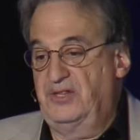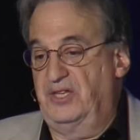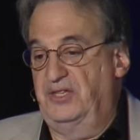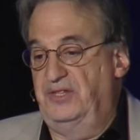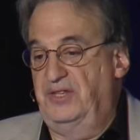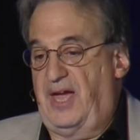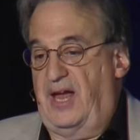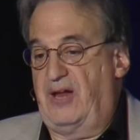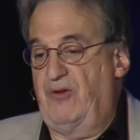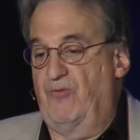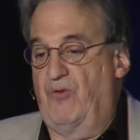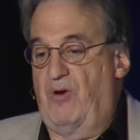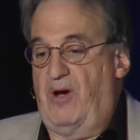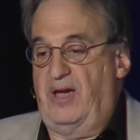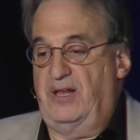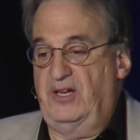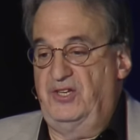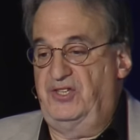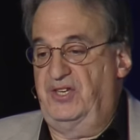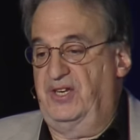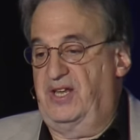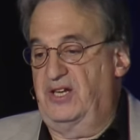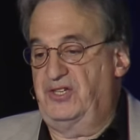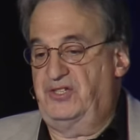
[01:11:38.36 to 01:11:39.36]
night
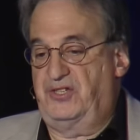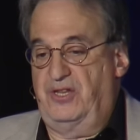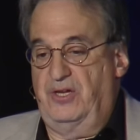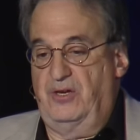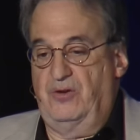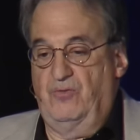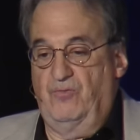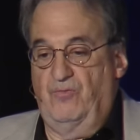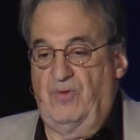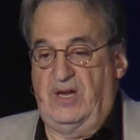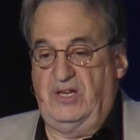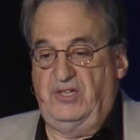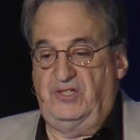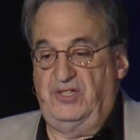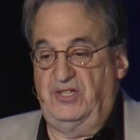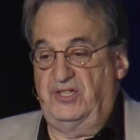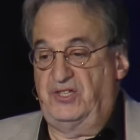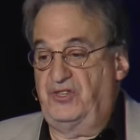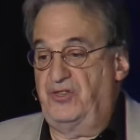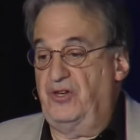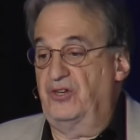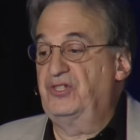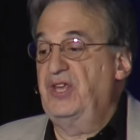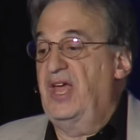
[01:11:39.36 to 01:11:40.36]
riders, against the
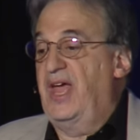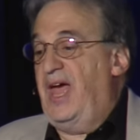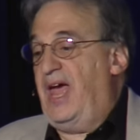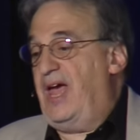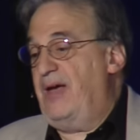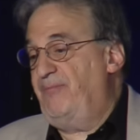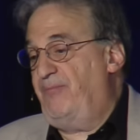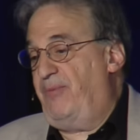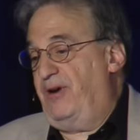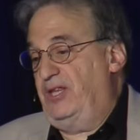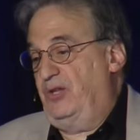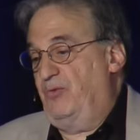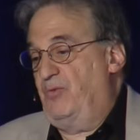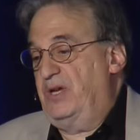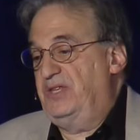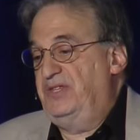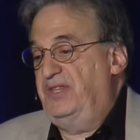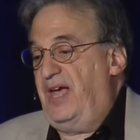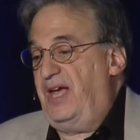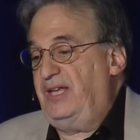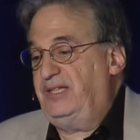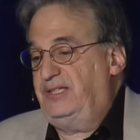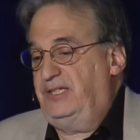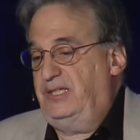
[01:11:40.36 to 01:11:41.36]
racist thugs. And by the way,
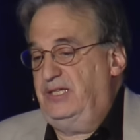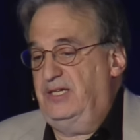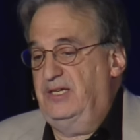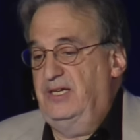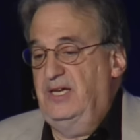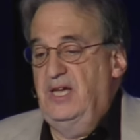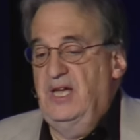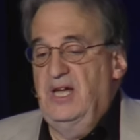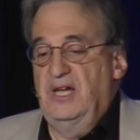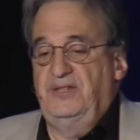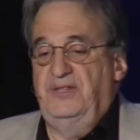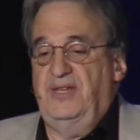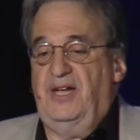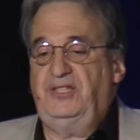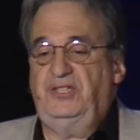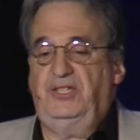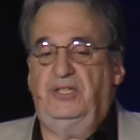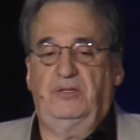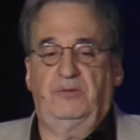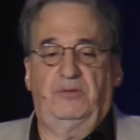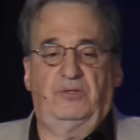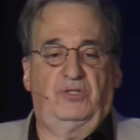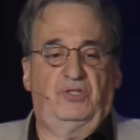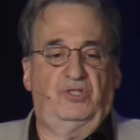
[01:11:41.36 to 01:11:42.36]
not to
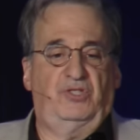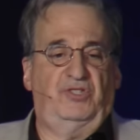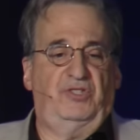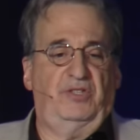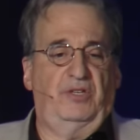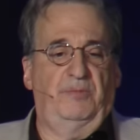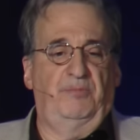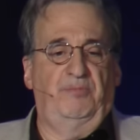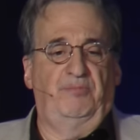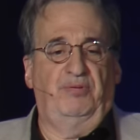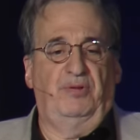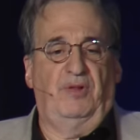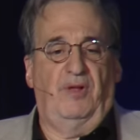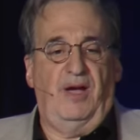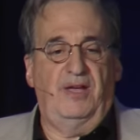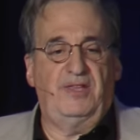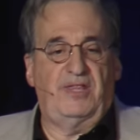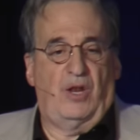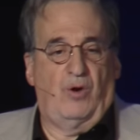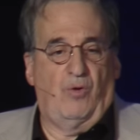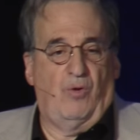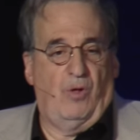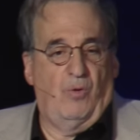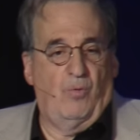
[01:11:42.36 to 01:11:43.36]
imply
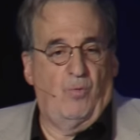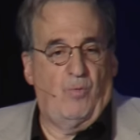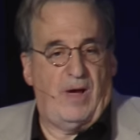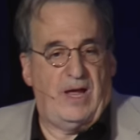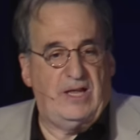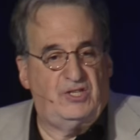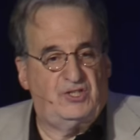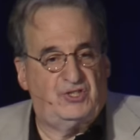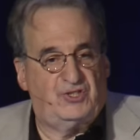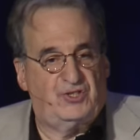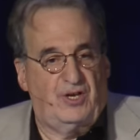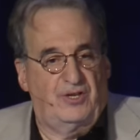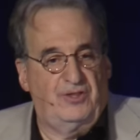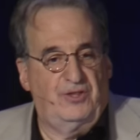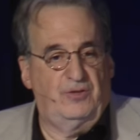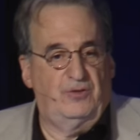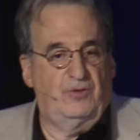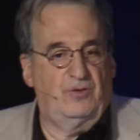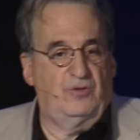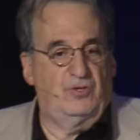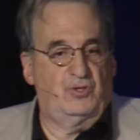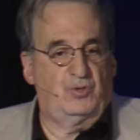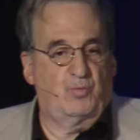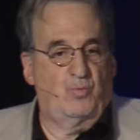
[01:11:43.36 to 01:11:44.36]
that all white
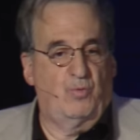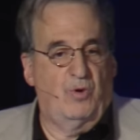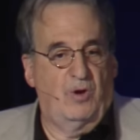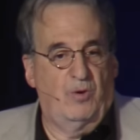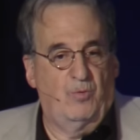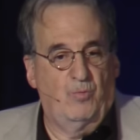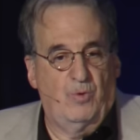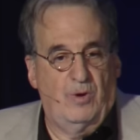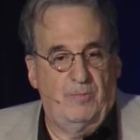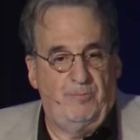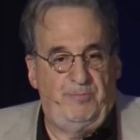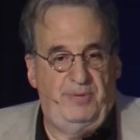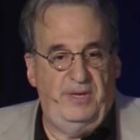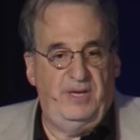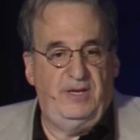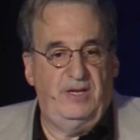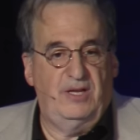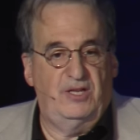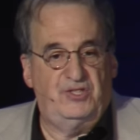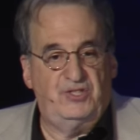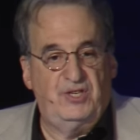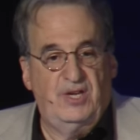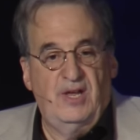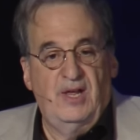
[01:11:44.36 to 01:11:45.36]
Southerners were
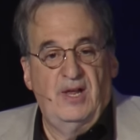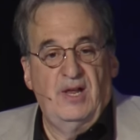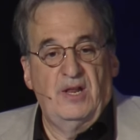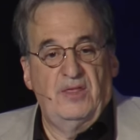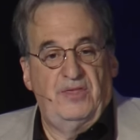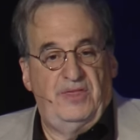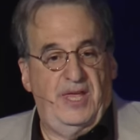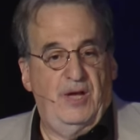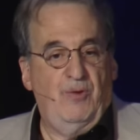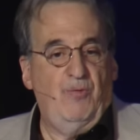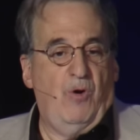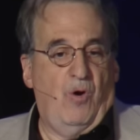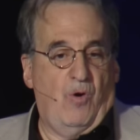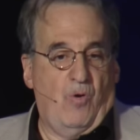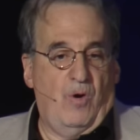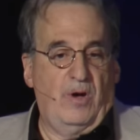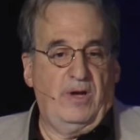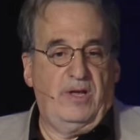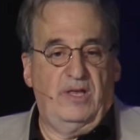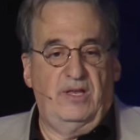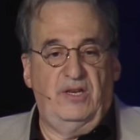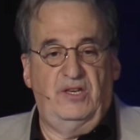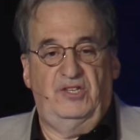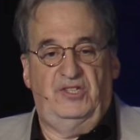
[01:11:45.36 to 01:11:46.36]
bigots. There were
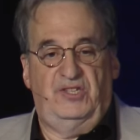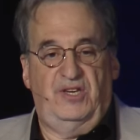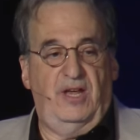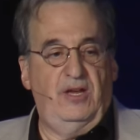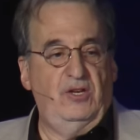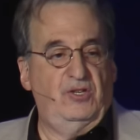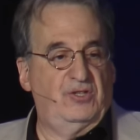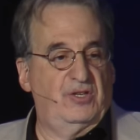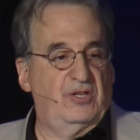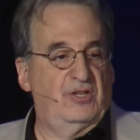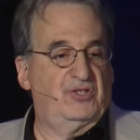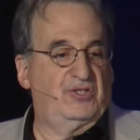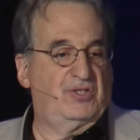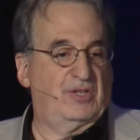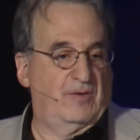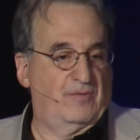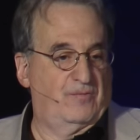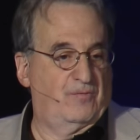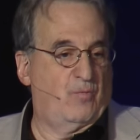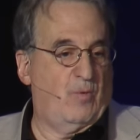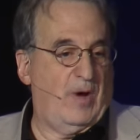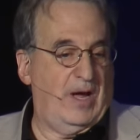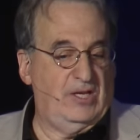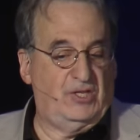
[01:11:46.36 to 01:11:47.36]
organizations
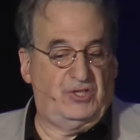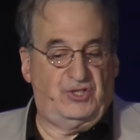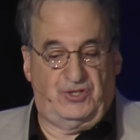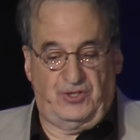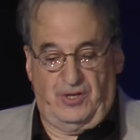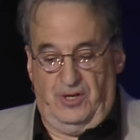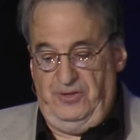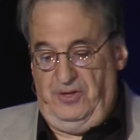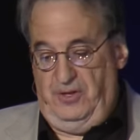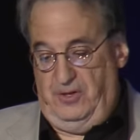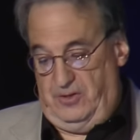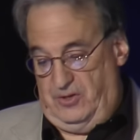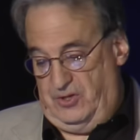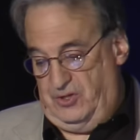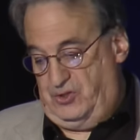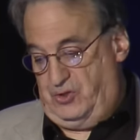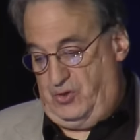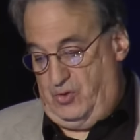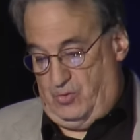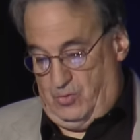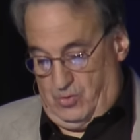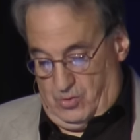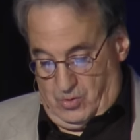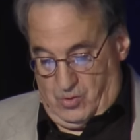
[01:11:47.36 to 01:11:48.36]
of white Southerners
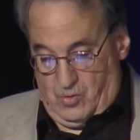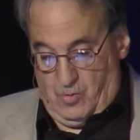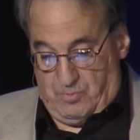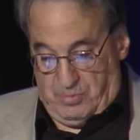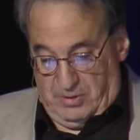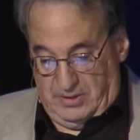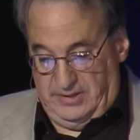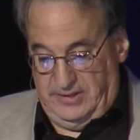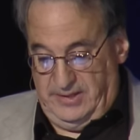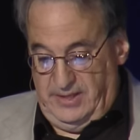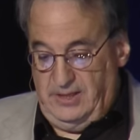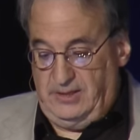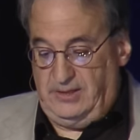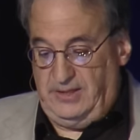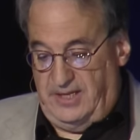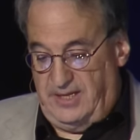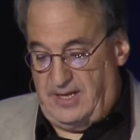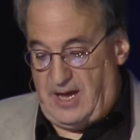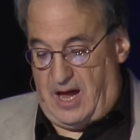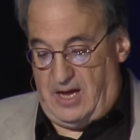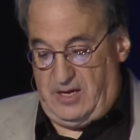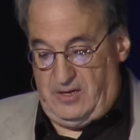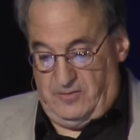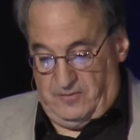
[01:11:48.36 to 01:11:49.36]
who politically
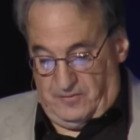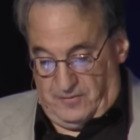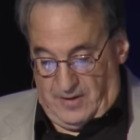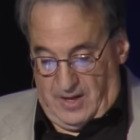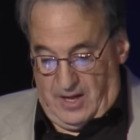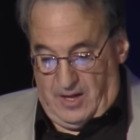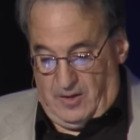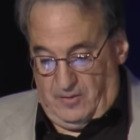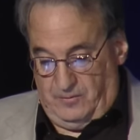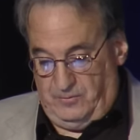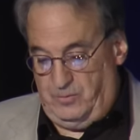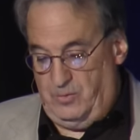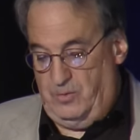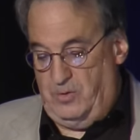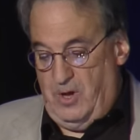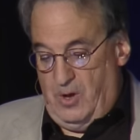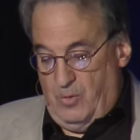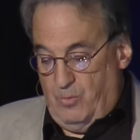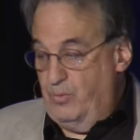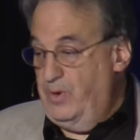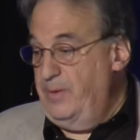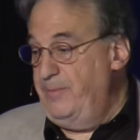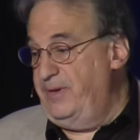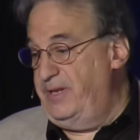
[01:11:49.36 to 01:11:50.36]
got involved,
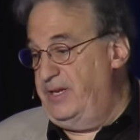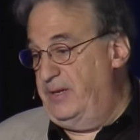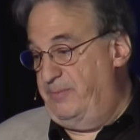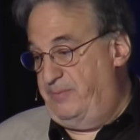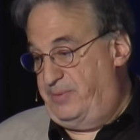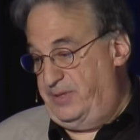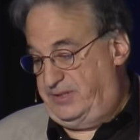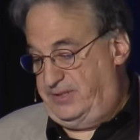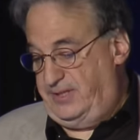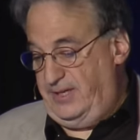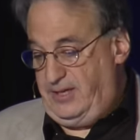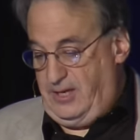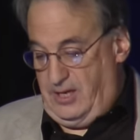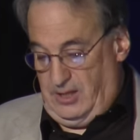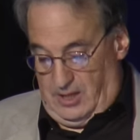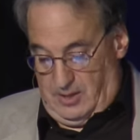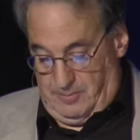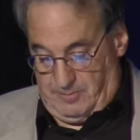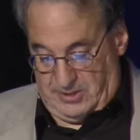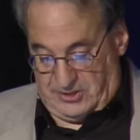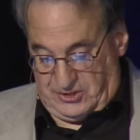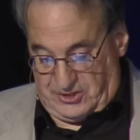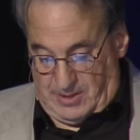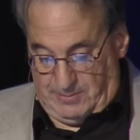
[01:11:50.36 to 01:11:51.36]
women in particular,
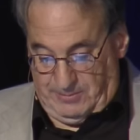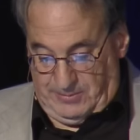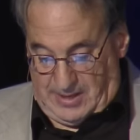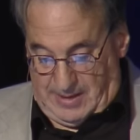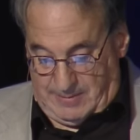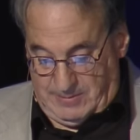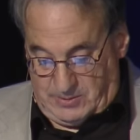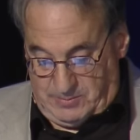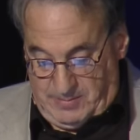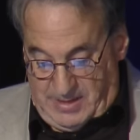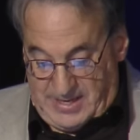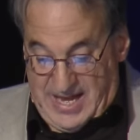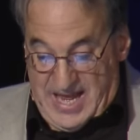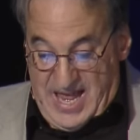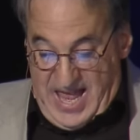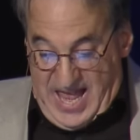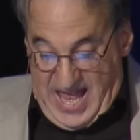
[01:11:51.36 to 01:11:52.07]
but sometimes men.